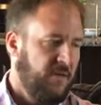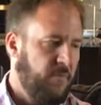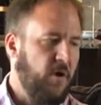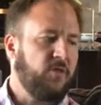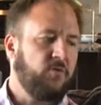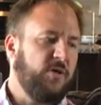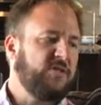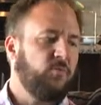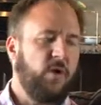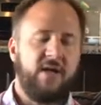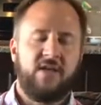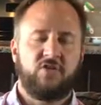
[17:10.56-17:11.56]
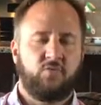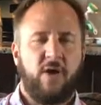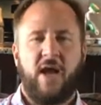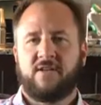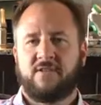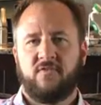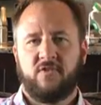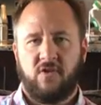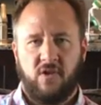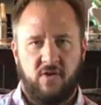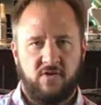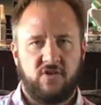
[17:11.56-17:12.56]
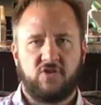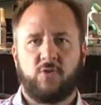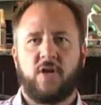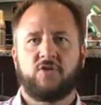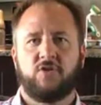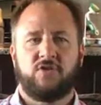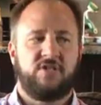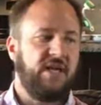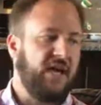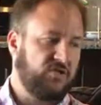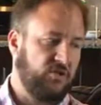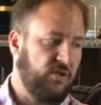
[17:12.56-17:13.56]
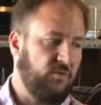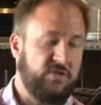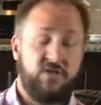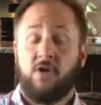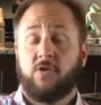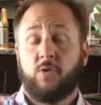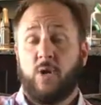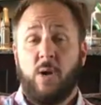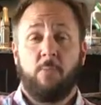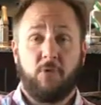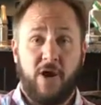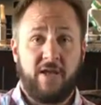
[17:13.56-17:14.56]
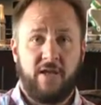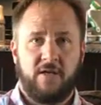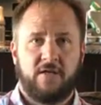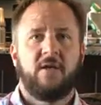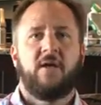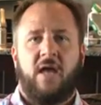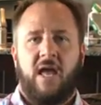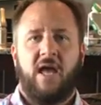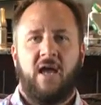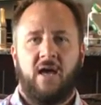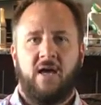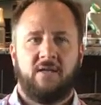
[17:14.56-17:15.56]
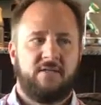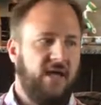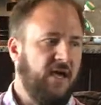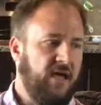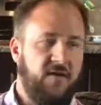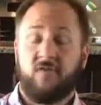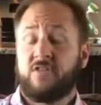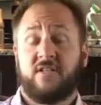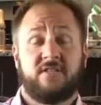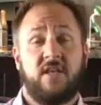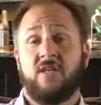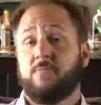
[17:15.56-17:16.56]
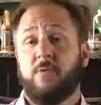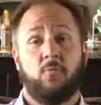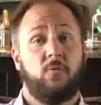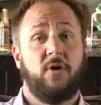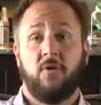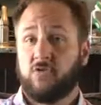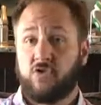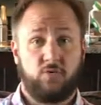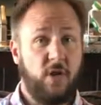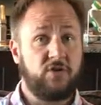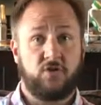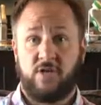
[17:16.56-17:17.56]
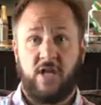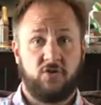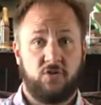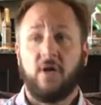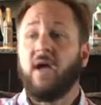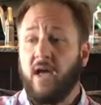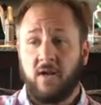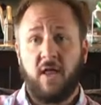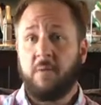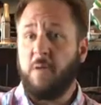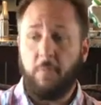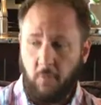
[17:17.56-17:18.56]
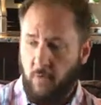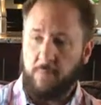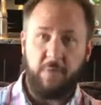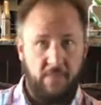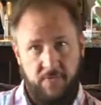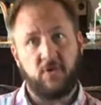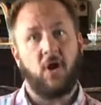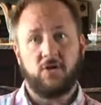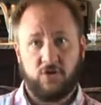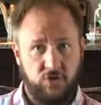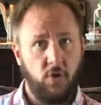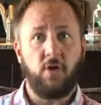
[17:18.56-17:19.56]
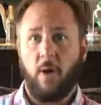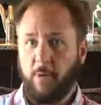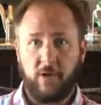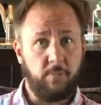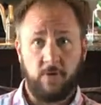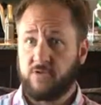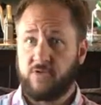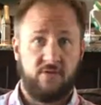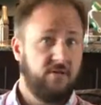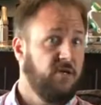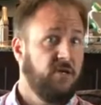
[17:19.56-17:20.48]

part of the reason why he's reactive to strangers is he actually was here during a break-in. And ever since then, he's been a real stranger danger. And a lot of people want to pet the dog to show you I'm a good person.